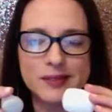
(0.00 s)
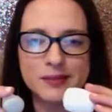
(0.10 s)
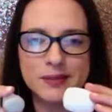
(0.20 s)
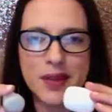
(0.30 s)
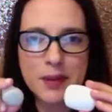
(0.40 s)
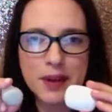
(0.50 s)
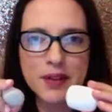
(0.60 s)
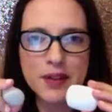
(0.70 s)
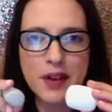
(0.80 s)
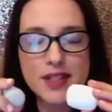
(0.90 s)
How many of you
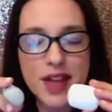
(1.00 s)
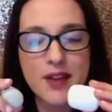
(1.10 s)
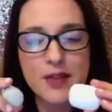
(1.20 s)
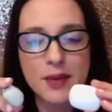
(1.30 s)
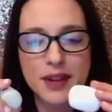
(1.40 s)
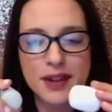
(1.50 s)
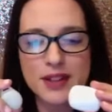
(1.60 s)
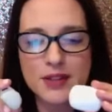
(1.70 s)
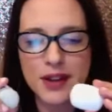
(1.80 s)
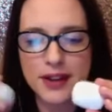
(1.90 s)
guys have one of
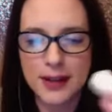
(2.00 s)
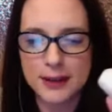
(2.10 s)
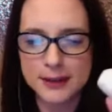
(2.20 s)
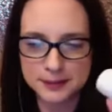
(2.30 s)
these right now?